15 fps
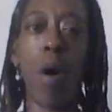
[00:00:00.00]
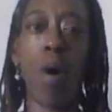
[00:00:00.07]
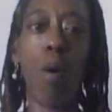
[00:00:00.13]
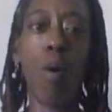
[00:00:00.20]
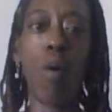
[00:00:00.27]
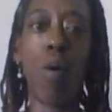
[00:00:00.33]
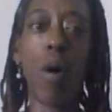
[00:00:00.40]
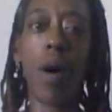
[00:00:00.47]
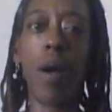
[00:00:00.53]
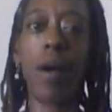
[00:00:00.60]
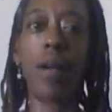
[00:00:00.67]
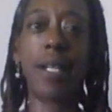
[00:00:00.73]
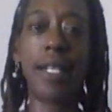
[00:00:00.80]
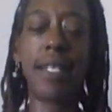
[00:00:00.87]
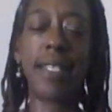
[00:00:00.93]

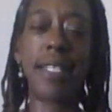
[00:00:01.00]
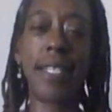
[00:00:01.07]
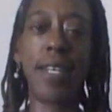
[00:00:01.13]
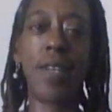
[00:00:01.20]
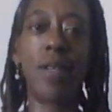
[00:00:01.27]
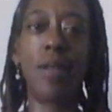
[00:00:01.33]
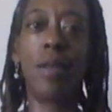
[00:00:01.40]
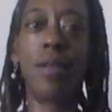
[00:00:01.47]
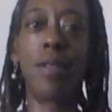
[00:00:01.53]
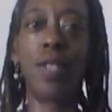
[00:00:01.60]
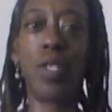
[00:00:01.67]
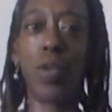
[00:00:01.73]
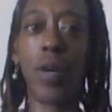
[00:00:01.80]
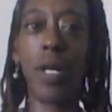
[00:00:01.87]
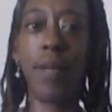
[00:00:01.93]
Or consider
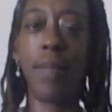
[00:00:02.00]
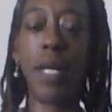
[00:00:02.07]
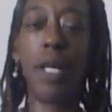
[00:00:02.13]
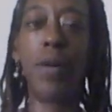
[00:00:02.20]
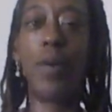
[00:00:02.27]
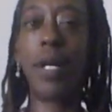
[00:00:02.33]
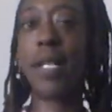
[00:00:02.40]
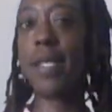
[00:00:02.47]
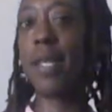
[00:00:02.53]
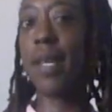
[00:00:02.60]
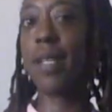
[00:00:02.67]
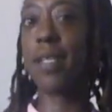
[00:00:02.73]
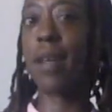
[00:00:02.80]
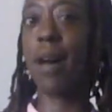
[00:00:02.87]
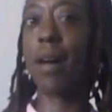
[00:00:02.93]
joining me on
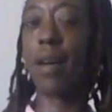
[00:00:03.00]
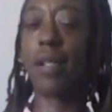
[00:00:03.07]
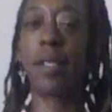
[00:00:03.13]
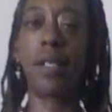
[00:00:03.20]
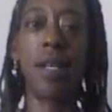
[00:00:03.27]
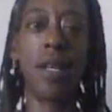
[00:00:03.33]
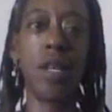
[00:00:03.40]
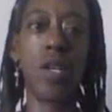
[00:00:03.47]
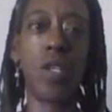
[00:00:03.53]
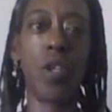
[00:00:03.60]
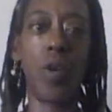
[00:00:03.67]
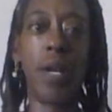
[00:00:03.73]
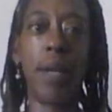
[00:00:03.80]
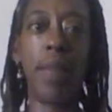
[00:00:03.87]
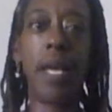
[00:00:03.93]
TikTok
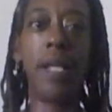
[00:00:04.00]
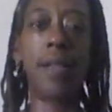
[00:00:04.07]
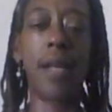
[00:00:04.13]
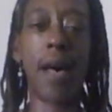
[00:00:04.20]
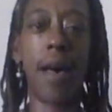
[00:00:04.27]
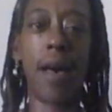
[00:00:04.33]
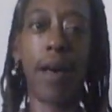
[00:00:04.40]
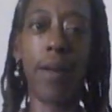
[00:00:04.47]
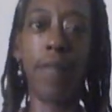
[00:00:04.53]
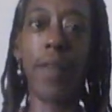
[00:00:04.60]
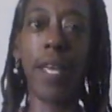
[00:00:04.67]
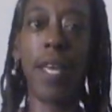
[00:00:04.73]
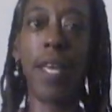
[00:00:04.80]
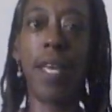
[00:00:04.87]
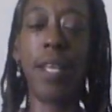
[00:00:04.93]
joining me live,
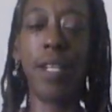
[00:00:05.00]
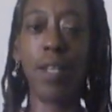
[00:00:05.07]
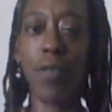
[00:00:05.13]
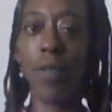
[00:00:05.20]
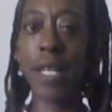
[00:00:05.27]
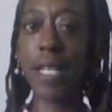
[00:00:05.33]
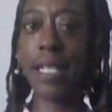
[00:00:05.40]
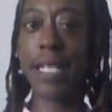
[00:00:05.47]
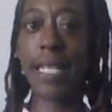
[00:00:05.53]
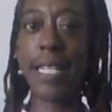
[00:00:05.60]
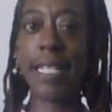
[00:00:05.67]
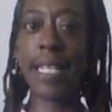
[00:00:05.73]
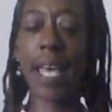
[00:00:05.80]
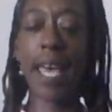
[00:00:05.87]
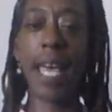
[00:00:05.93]
and you can get
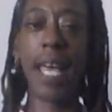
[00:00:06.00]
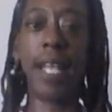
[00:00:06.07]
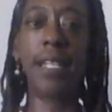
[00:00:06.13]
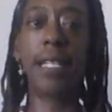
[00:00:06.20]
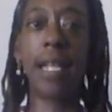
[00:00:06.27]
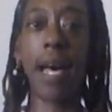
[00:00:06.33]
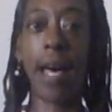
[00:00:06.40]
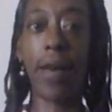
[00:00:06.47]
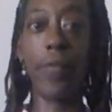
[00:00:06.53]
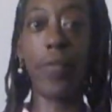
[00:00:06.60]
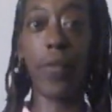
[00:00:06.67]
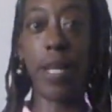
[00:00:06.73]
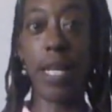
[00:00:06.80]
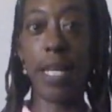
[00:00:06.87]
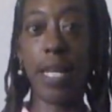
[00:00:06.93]
a live
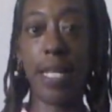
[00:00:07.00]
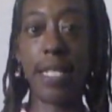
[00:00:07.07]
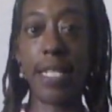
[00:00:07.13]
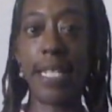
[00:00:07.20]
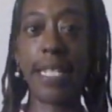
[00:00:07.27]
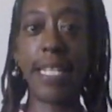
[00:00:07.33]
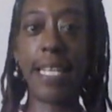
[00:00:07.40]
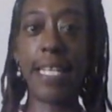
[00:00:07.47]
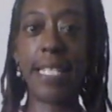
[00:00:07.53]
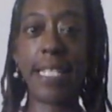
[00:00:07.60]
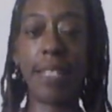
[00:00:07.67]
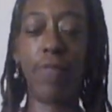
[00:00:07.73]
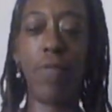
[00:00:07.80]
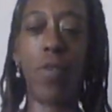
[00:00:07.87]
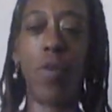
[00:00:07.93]
read,
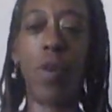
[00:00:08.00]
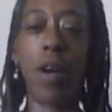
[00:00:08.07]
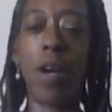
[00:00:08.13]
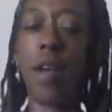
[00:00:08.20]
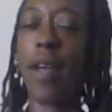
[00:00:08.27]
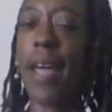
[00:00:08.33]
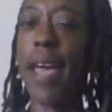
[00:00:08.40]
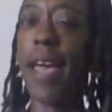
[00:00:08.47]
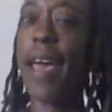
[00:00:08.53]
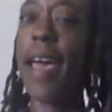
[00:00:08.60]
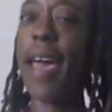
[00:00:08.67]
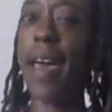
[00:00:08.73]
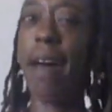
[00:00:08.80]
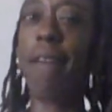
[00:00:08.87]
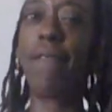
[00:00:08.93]
yes, for
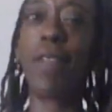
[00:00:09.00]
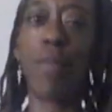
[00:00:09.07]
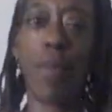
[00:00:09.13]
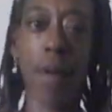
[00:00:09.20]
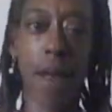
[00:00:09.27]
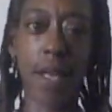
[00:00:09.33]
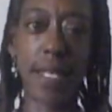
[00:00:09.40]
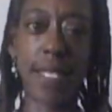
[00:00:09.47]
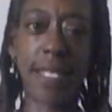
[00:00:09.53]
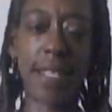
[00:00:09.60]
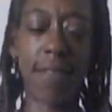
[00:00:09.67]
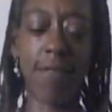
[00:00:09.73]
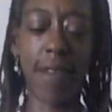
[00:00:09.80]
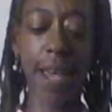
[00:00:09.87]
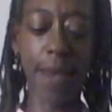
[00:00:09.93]
half the price.
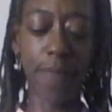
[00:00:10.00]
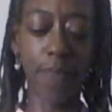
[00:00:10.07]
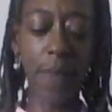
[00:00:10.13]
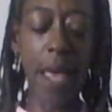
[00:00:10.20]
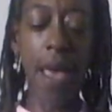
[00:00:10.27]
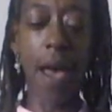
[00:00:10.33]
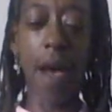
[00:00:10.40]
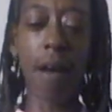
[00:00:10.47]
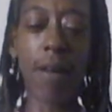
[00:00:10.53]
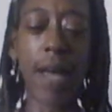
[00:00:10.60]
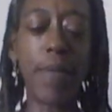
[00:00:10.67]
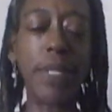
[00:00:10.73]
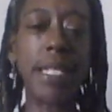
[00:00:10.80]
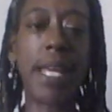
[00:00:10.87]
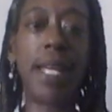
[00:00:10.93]
Okay. Okay,
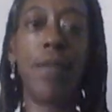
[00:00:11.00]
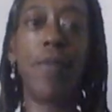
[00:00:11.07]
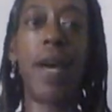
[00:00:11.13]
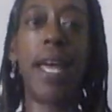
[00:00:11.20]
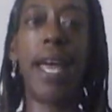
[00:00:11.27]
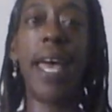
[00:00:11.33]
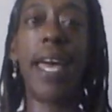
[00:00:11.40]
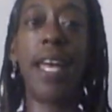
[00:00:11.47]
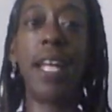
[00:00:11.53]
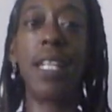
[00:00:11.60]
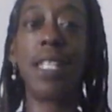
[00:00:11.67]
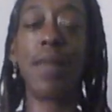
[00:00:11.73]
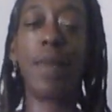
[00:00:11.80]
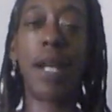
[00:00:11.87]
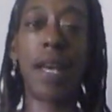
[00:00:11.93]
but anyway, hey,
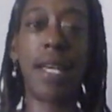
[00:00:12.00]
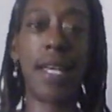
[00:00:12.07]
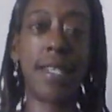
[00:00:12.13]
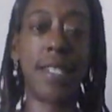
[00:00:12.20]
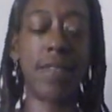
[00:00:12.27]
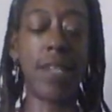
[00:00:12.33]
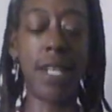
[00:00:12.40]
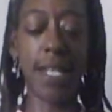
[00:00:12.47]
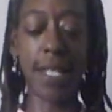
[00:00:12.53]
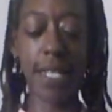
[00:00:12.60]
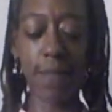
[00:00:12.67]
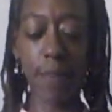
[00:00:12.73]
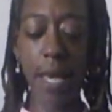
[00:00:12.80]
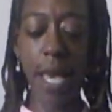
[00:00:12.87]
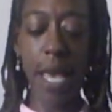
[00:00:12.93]
Gemini Cancer
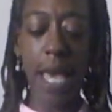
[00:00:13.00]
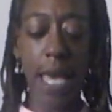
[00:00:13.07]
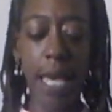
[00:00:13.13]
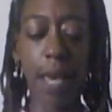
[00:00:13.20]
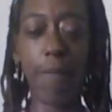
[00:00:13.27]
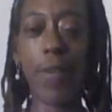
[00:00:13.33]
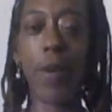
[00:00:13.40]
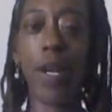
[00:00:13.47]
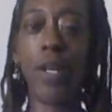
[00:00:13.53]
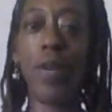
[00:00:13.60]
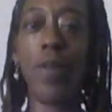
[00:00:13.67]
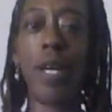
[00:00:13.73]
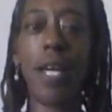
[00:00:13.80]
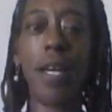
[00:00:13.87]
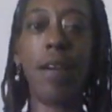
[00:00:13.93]
Cusp. If you are
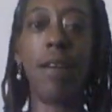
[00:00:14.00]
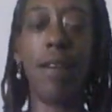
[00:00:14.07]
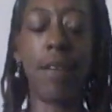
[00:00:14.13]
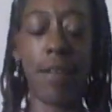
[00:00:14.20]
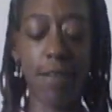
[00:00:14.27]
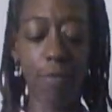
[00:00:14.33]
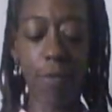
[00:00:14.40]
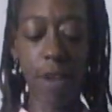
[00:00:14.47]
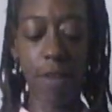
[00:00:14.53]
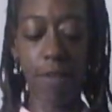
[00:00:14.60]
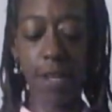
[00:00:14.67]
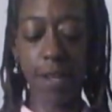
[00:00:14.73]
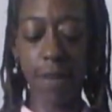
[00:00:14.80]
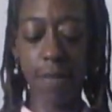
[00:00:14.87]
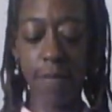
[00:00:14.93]
new here,
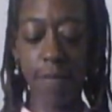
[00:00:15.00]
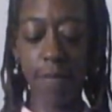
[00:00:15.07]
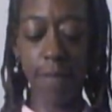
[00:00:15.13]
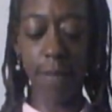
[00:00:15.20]
welcome.